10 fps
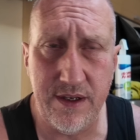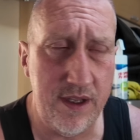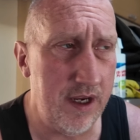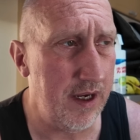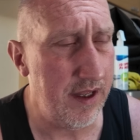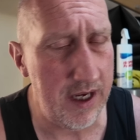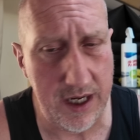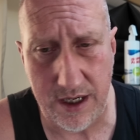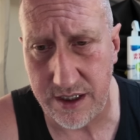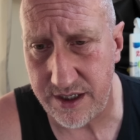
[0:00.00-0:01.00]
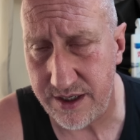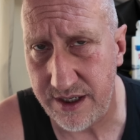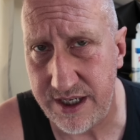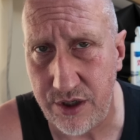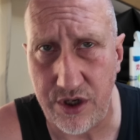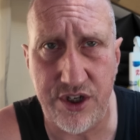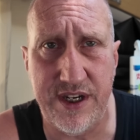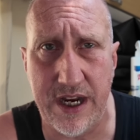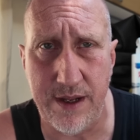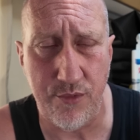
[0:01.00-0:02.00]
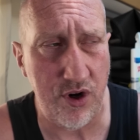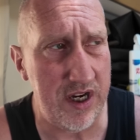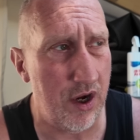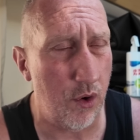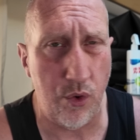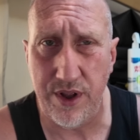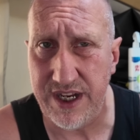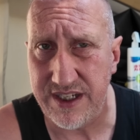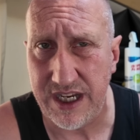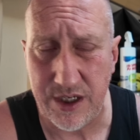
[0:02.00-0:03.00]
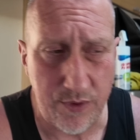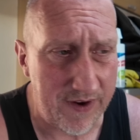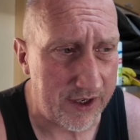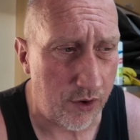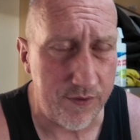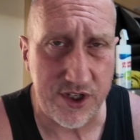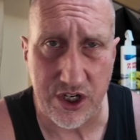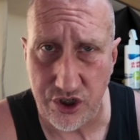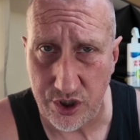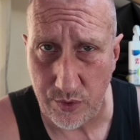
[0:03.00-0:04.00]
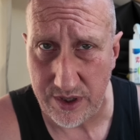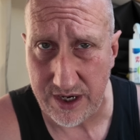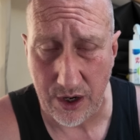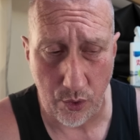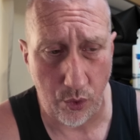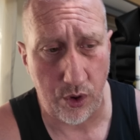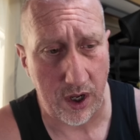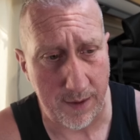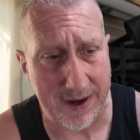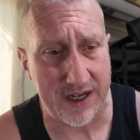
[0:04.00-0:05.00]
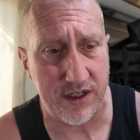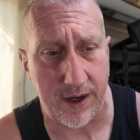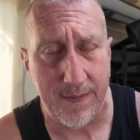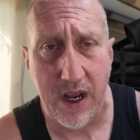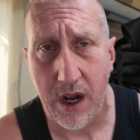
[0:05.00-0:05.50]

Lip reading: the situation down at the marina. All of these things we've had conversations with, and they're all kind of backed up. up.